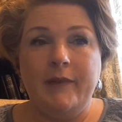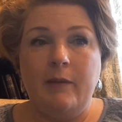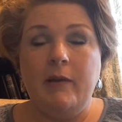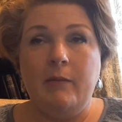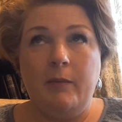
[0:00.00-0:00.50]

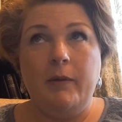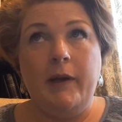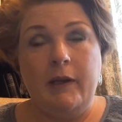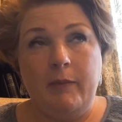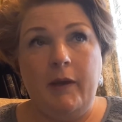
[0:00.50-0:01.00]
I better be
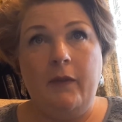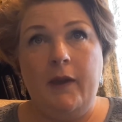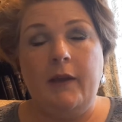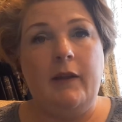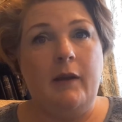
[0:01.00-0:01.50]
praying about
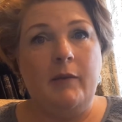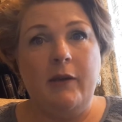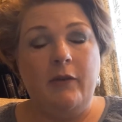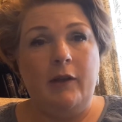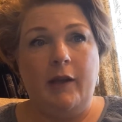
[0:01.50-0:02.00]
that I'm
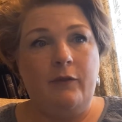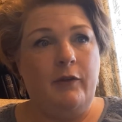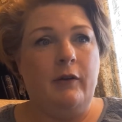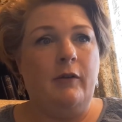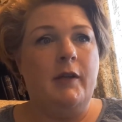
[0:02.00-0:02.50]
never like
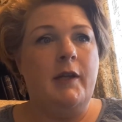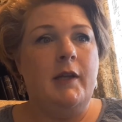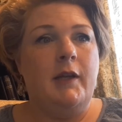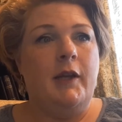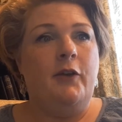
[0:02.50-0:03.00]
Pharaoh.
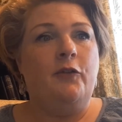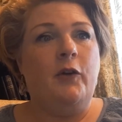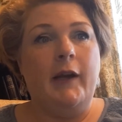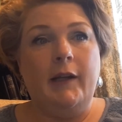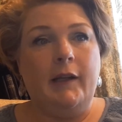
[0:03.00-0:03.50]

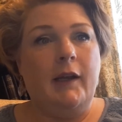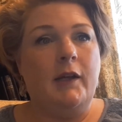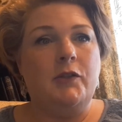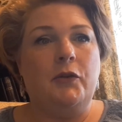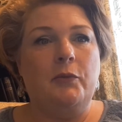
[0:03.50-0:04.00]
Finally,
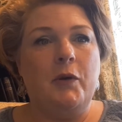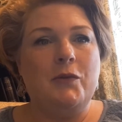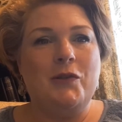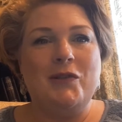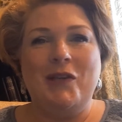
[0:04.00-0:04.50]
God told
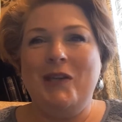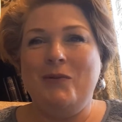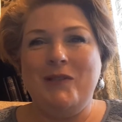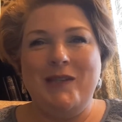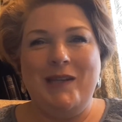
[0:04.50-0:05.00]
Moses that he
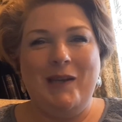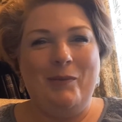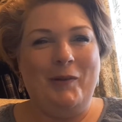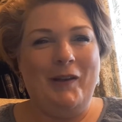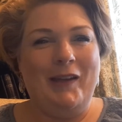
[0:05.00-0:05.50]
was sending a
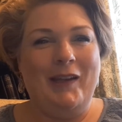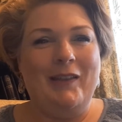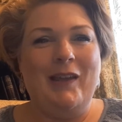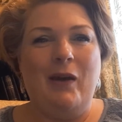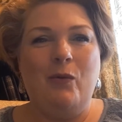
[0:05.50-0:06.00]

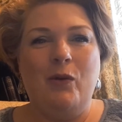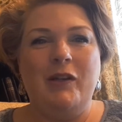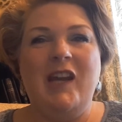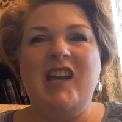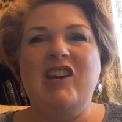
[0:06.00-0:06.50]
plague that
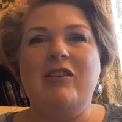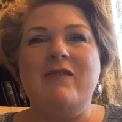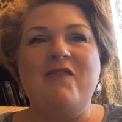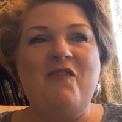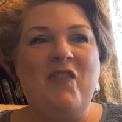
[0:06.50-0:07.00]
would
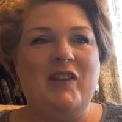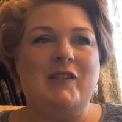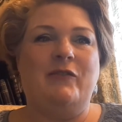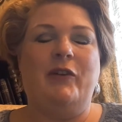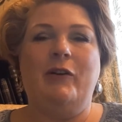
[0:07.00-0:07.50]

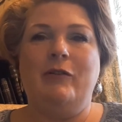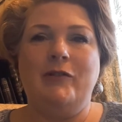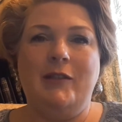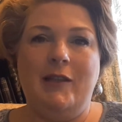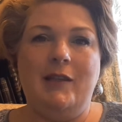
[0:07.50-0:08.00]
convince Pharaoh
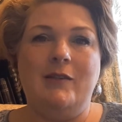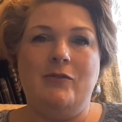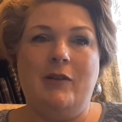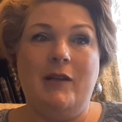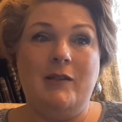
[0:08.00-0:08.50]
to let the
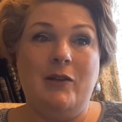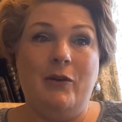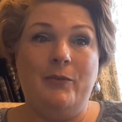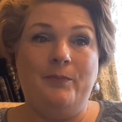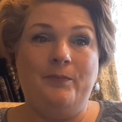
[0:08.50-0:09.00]
Israelites go.